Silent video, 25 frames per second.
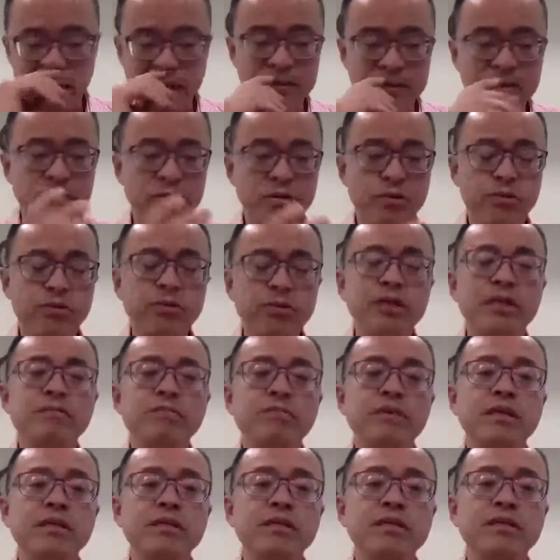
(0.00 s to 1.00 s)
And 3
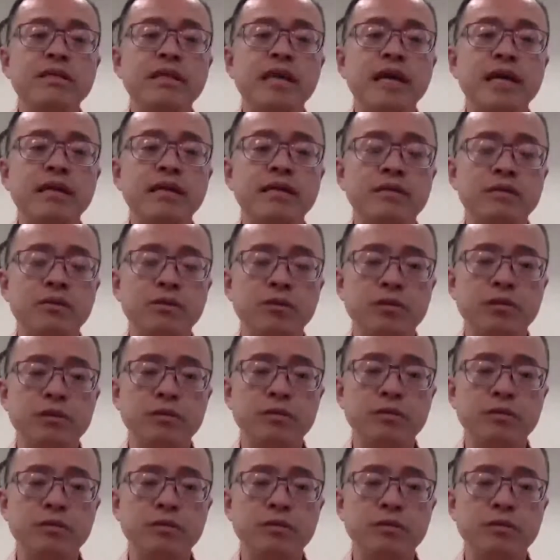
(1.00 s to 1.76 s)
means that in North